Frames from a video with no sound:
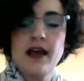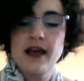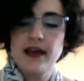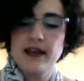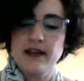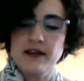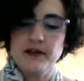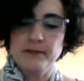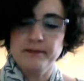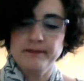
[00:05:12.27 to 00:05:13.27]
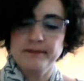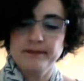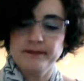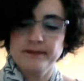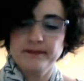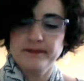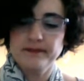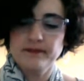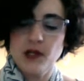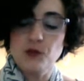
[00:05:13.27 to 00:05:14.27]
and
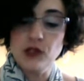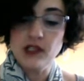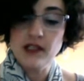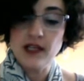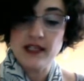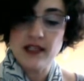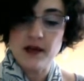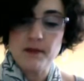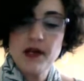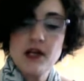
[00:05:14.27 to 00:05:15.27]
I really like them.